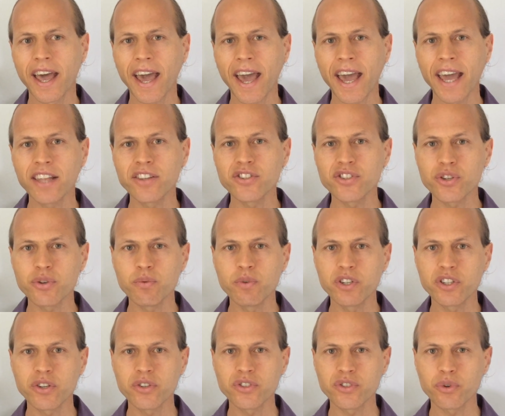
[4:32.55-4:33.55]
and to
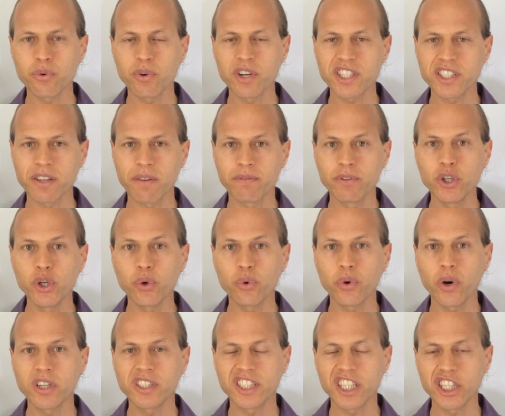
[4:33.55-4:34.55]
reduce your risk of
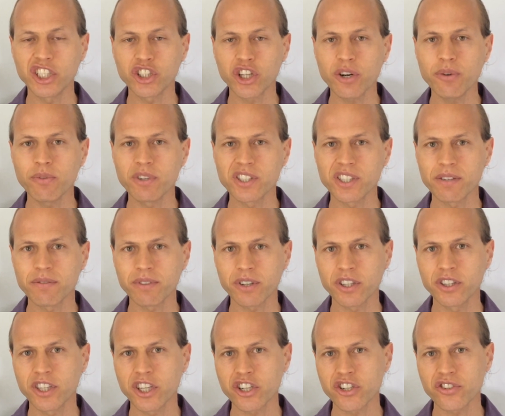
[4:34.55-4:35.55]
neurodegenerative
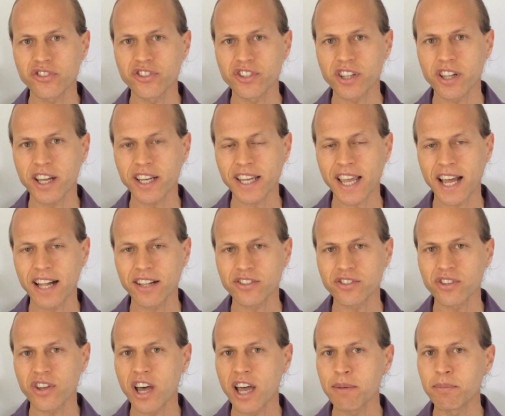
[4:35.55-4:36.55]
conditions like
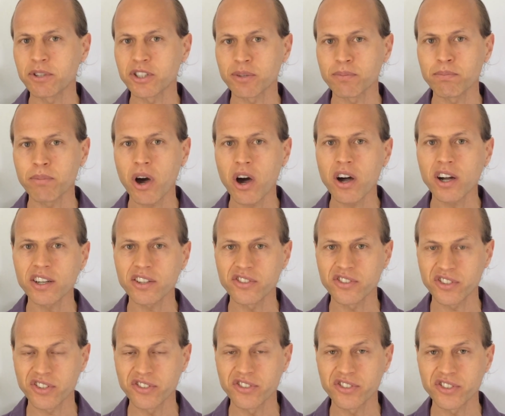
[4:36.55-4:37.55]
Alzheimer's and
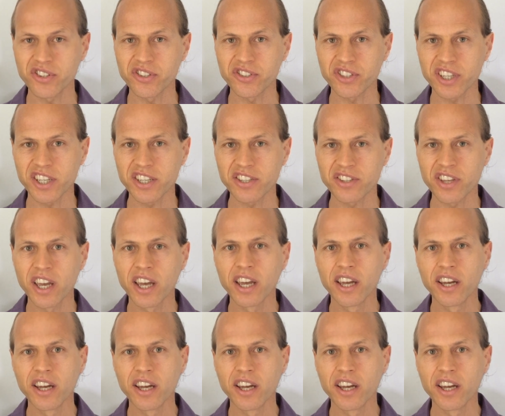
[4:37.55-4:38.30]
Parkinson's disease,